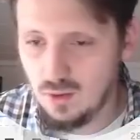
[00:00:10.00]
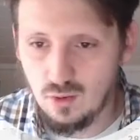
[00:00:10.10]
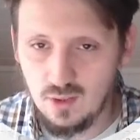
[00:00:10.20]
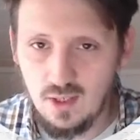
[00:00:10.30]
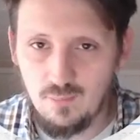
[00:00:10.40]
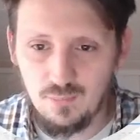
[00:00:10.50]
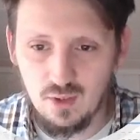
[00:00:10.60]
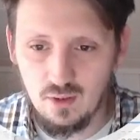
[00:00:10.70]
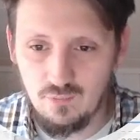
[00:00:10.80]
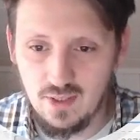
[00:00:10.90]
Okay,
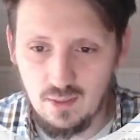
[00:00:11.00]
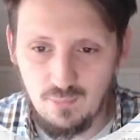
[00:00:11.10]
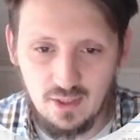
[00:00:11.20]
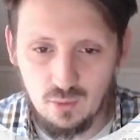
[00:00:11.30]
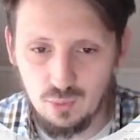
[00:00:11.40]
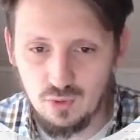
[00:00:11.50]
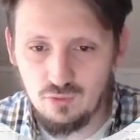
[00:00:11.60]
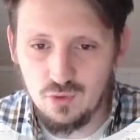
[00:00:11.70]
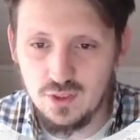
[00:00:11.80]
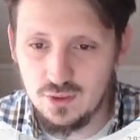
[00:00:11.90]
welcome back to a new
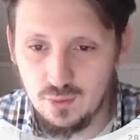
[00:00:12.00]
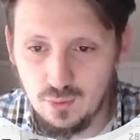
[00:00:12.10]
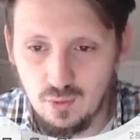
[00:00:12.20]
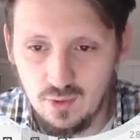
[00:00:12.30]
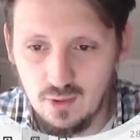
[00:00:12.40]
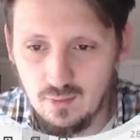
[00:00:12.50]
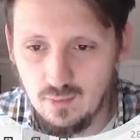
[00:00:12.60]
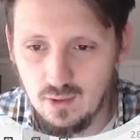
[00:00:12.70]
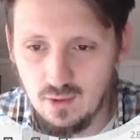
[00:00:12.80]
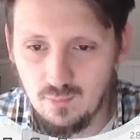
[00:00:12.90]
physics tutorial.
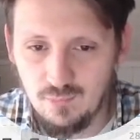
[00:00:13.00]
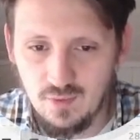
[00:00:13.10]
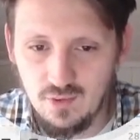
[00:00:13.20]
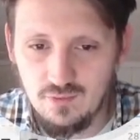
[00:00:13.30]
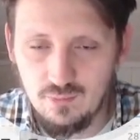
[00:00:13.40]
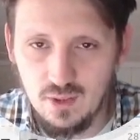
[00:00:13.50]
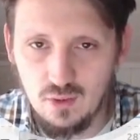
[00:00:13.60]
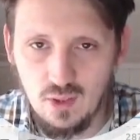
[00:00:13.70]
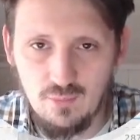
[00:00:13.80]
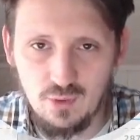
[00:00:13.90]
In this
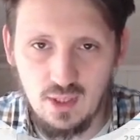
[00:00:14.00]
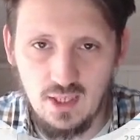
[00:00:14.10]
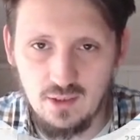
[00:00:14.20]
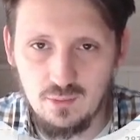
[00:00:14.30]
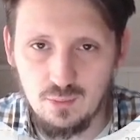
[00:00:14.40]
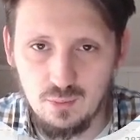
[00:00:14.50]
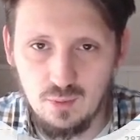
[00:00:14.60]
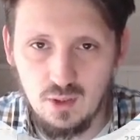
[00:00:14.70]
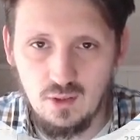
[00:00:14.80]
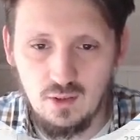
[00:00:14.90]
video I would like to
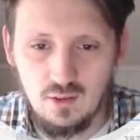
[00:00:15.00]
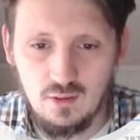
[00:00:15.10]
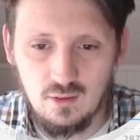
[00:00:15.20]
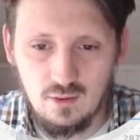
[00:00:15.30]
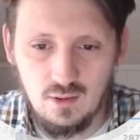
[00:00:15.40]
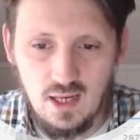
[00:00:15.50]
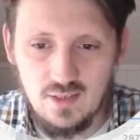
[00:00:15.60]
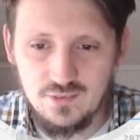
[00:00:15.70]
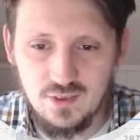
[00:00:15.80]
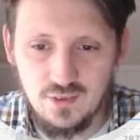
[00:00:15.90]

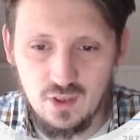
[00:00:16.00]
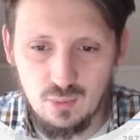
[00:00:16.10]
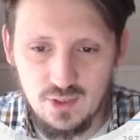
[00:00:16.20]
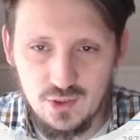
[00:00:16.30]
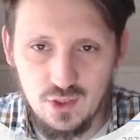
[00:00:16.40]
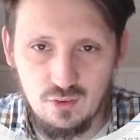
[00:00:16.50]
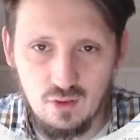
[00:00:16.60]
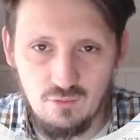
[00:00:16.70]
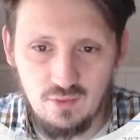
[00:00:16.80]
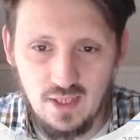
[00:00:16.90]
answer the question
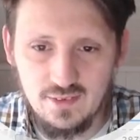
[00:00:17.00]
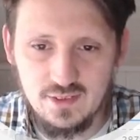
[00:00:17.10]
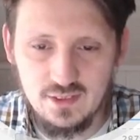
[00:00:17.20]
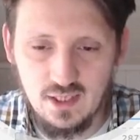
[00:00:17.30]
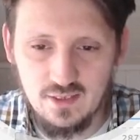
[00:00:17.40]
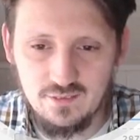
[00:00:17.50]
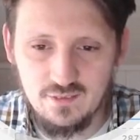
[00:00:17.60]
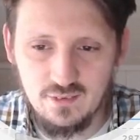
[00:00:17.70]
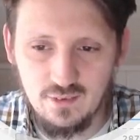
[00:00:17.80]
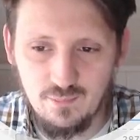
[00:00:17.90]
of an exercise
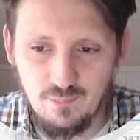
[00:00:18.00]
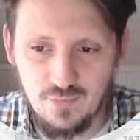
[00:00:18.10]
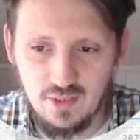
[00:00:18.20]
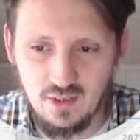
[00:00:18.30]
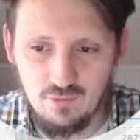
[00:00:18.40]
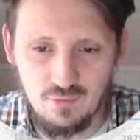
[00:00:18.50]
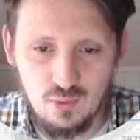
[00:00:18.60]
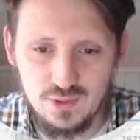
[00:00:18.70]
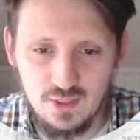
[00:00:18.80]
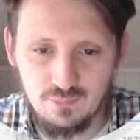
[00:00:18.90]
that I
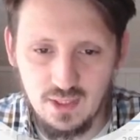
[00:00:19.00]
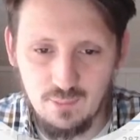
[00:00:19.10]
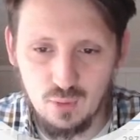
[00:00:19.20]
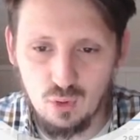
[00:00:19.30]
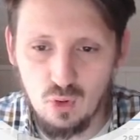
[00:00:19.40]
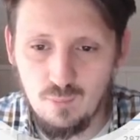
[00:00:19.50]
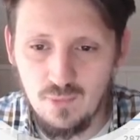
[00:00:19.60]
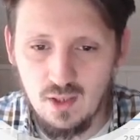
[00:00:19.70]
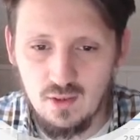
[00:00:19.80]
found some time ago.